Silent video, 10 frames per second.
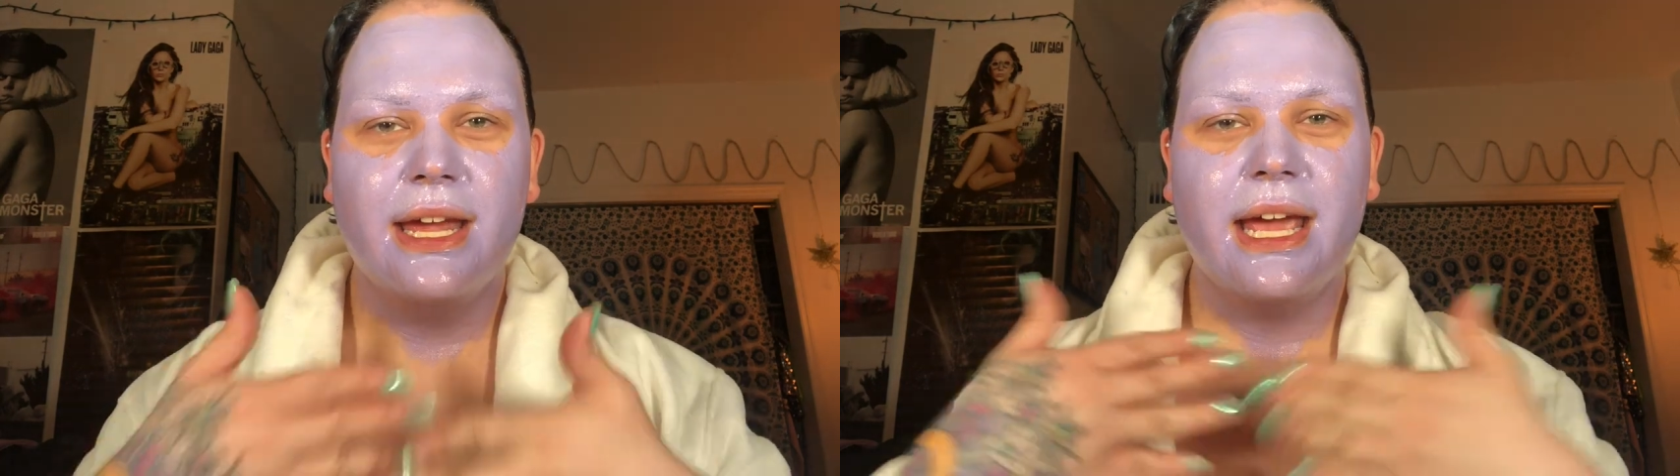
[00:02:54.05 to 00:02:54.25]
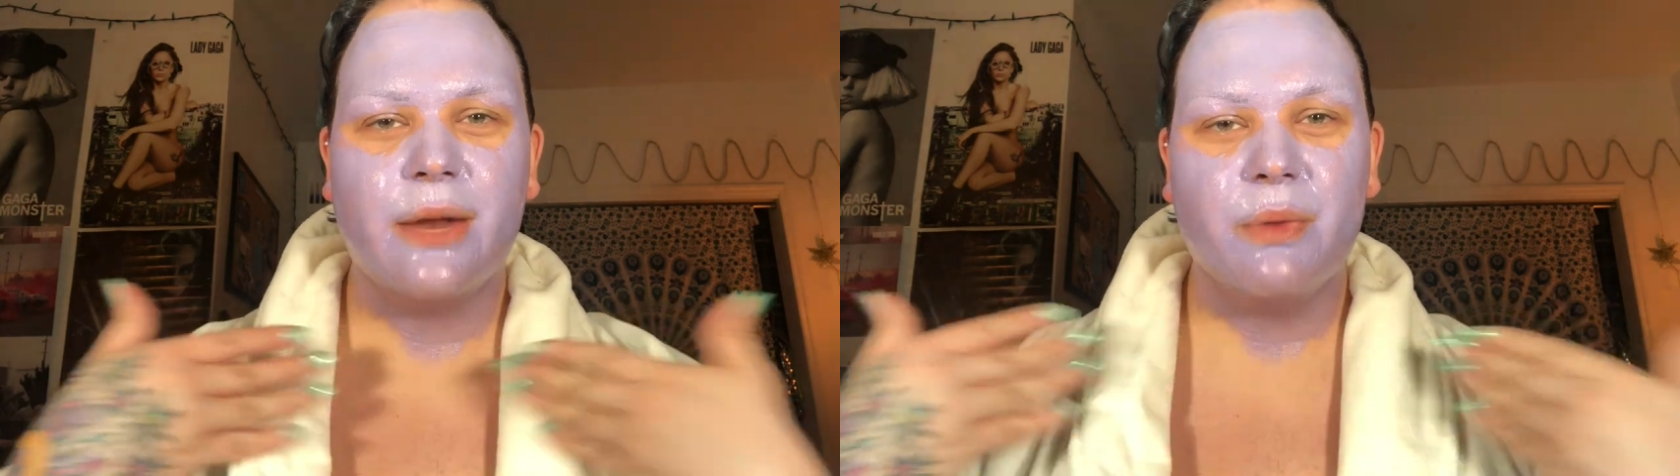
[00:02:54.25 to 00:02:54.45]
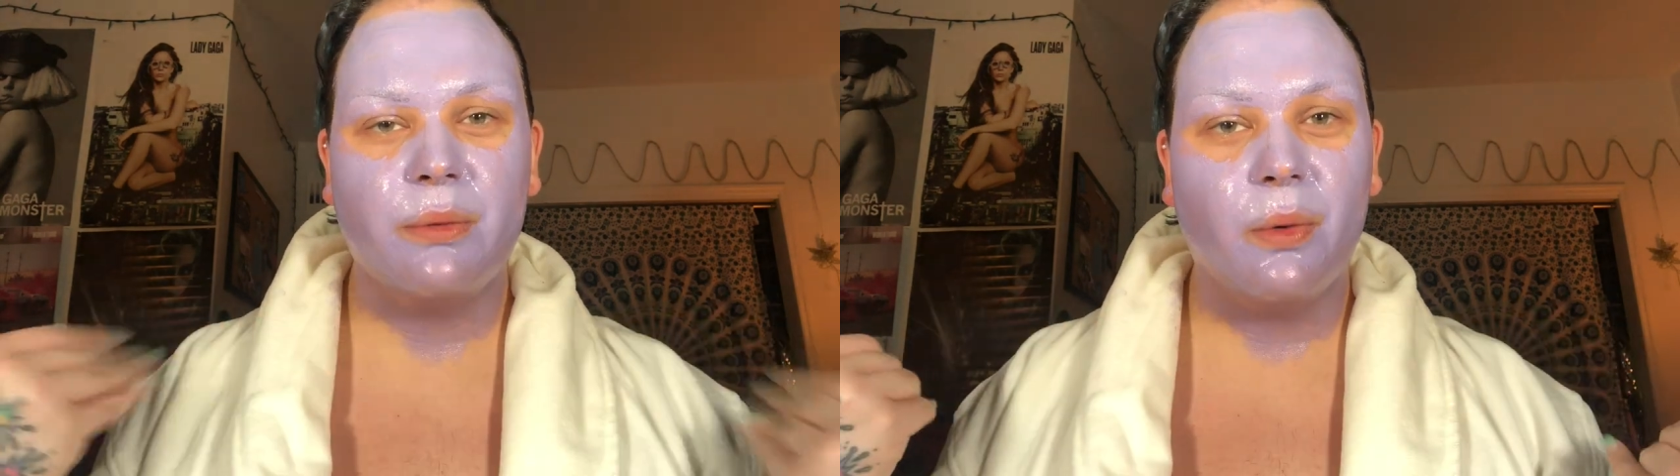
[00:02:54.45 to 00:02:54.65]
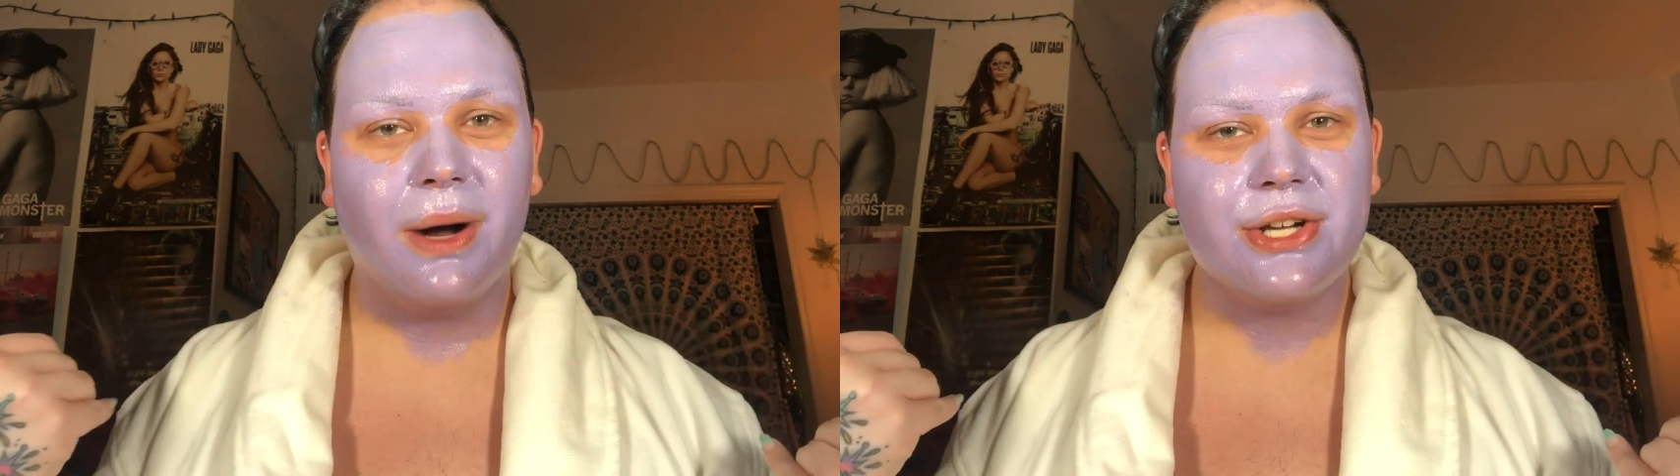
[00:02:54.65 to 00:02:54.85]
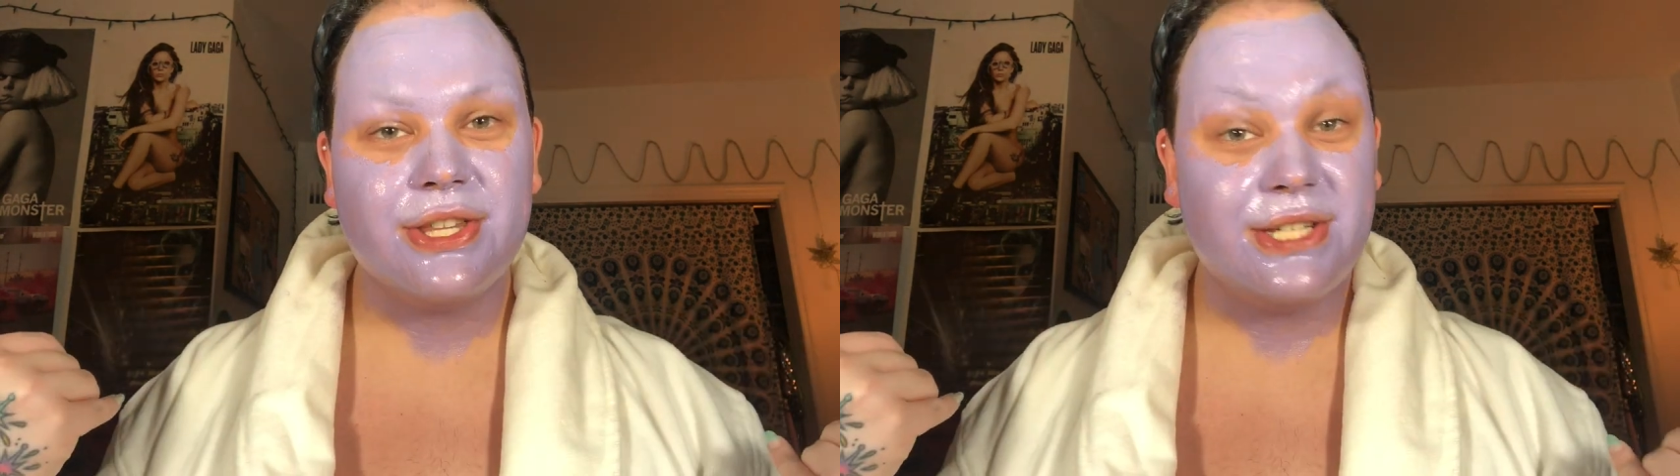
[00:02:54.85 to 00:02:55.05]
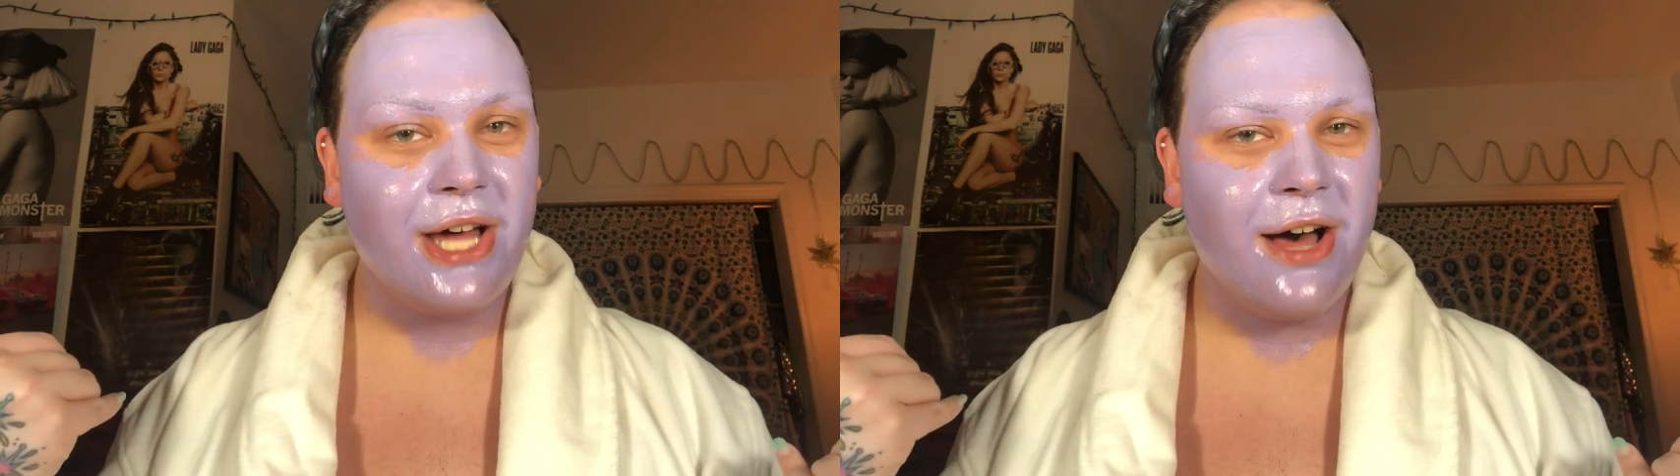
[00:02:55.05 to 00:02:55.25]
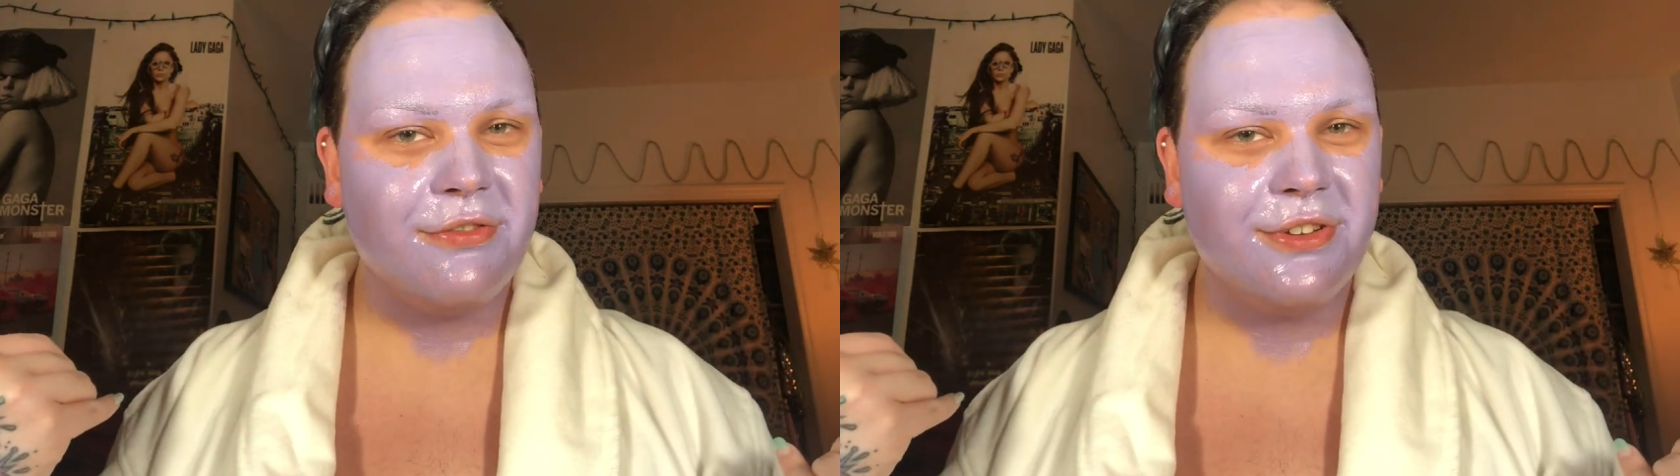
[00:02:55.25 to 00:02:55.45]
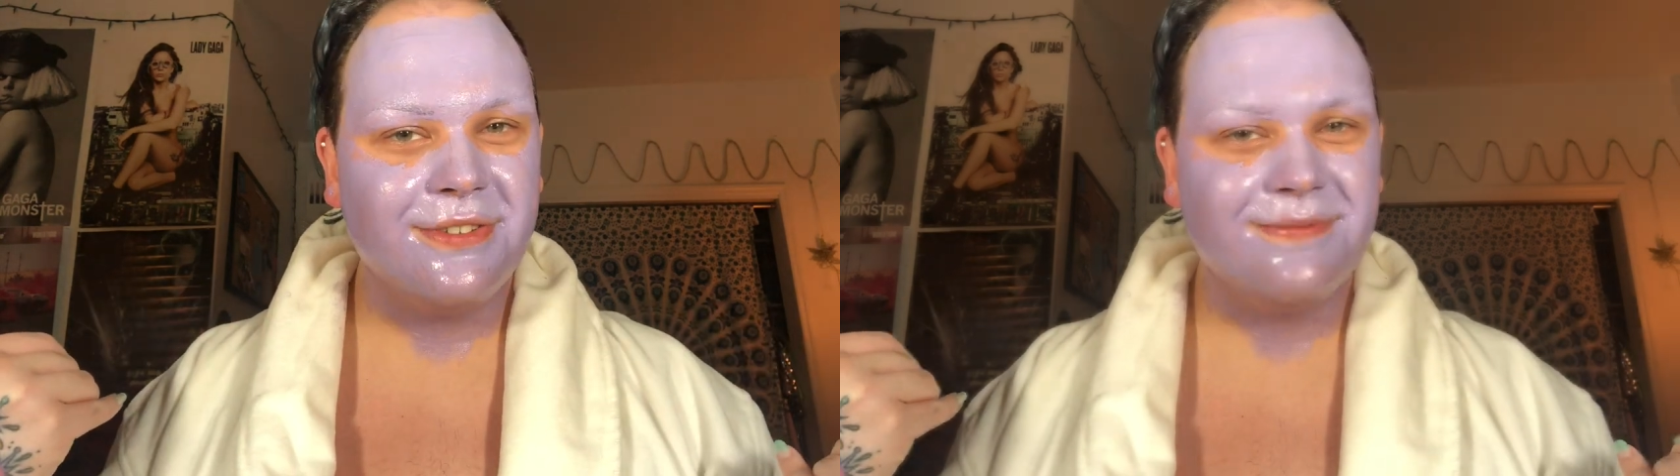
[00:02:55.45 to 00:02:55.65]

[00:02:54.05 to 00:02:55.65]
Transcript: and we will wash this off.